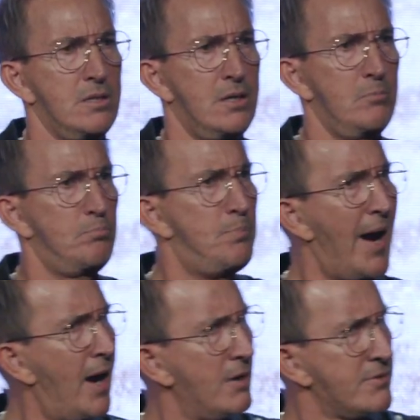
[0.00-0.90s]

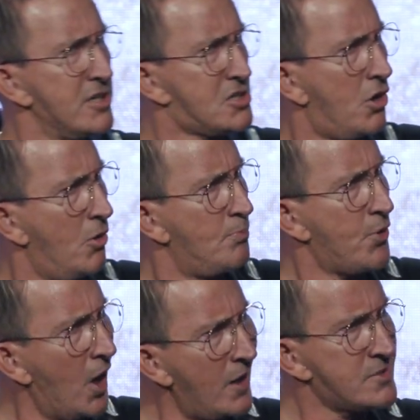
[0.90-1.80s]
about this whole
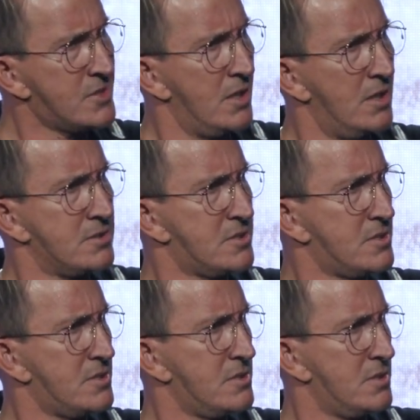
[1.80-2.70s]
process.
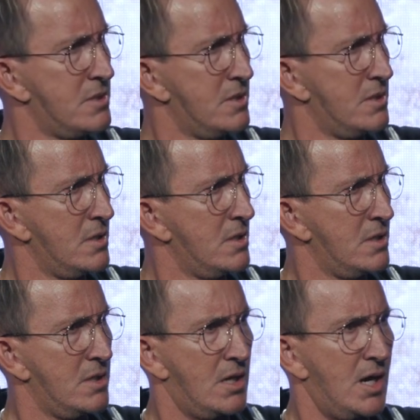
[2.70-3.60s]

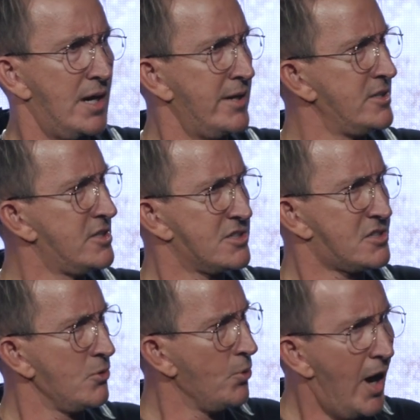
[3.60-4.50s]
I didn't
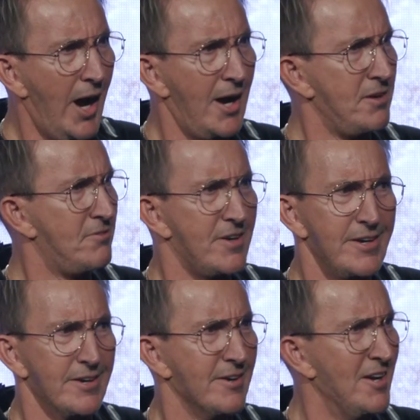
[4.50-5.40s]
just arrive
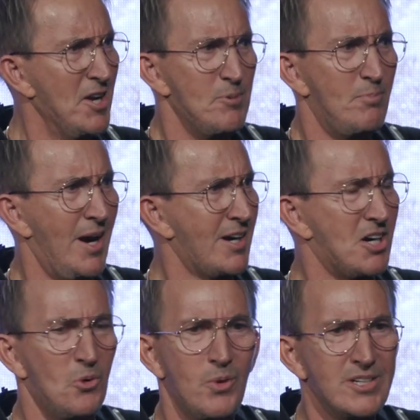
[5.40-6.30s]
here by
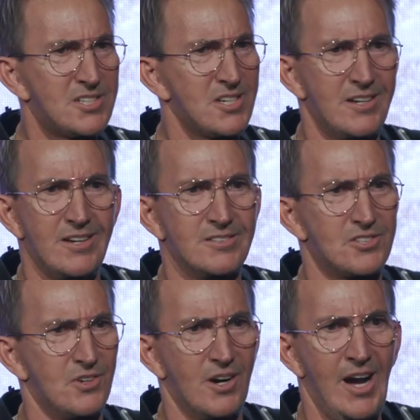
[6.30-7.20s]

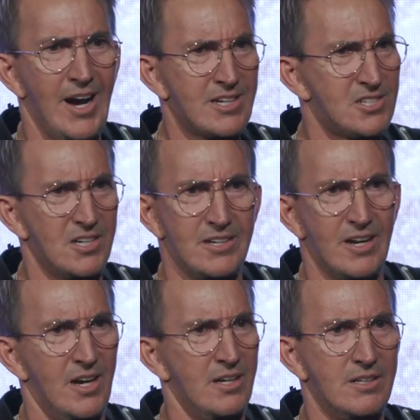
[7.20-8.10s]
coincidence or
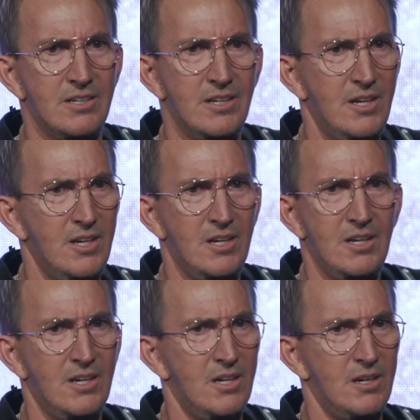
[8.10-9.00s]
accident.
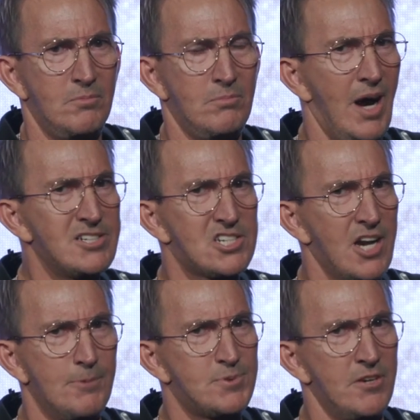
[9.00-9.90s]
My
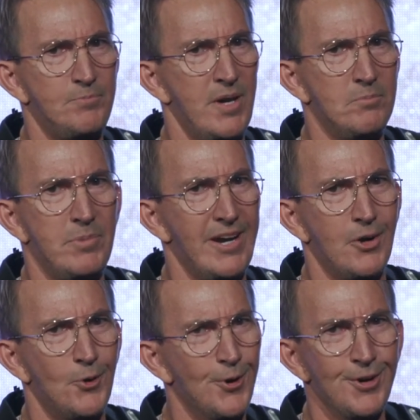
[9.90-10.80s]
steps have been
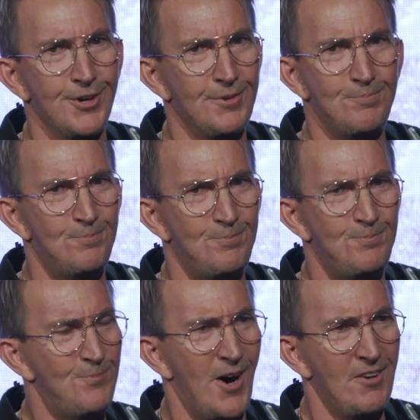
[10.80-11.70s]
being ordered
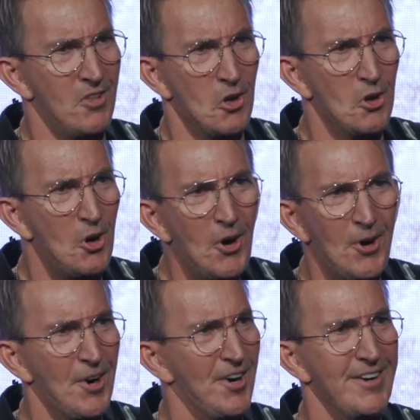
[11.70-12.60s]
of the
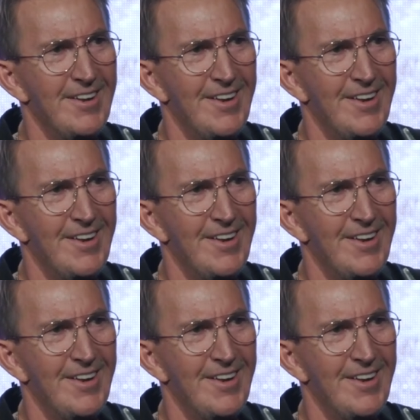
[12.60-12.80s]
Lord